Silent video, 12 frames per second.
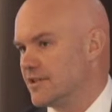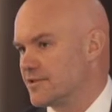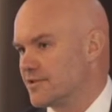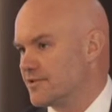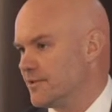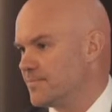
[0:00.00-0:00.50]
I
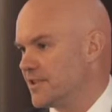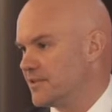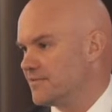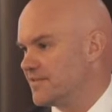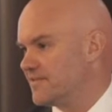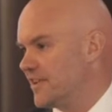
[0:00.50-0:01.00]
used to shop
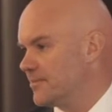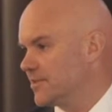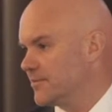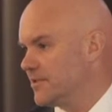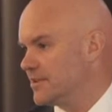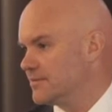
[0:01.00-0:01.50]
there for the
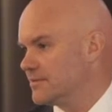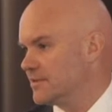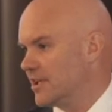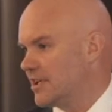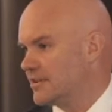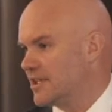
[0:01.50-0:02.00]
family when
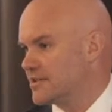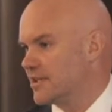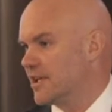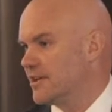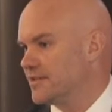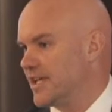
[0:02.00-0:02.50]
you know years
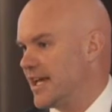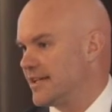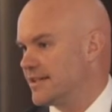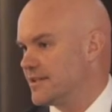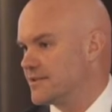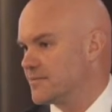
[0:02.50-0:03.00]
ago in the
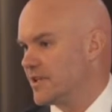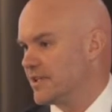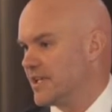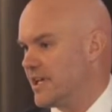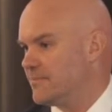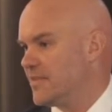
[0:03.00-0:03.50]
80s
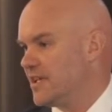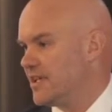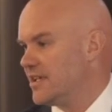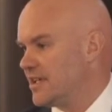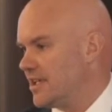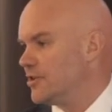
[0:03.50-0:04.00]
when um,
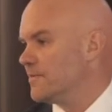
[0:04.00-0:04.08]
it